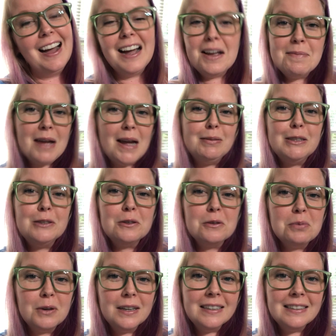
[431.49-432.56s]
I'm happy to
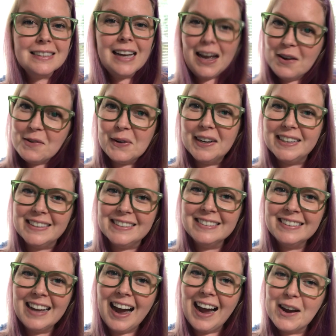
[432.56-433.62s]
report I won.
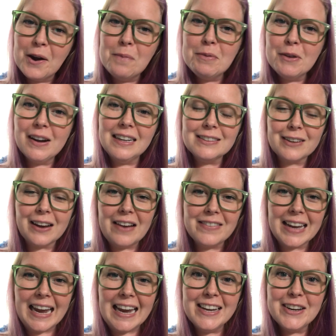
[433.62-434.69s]
I hope you guys are
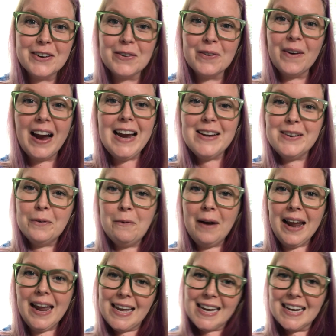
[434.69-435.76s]
having a great
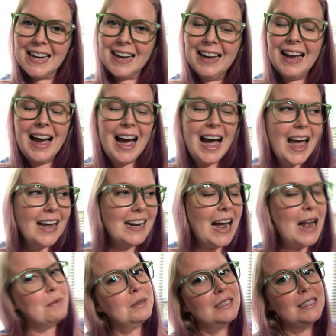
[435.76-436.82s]
week, and
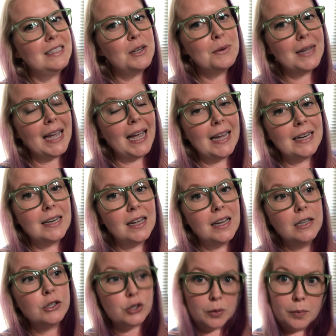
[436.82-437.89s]
I will see you again
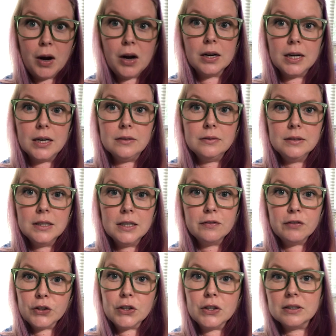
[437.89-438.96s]
tomorrow
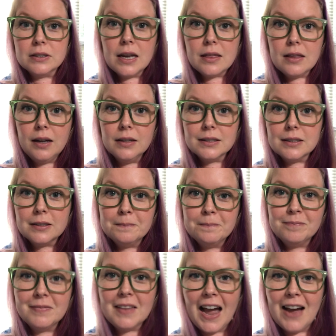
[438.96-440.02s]
for Thursday Thoughts.
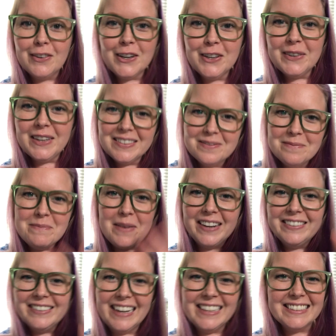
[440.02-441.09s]
Have a good one. Bye,
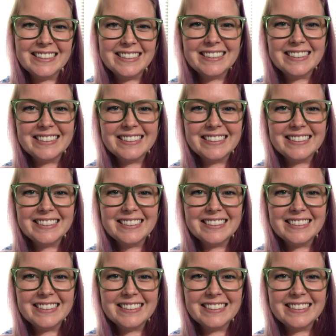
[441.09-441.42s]
you guys.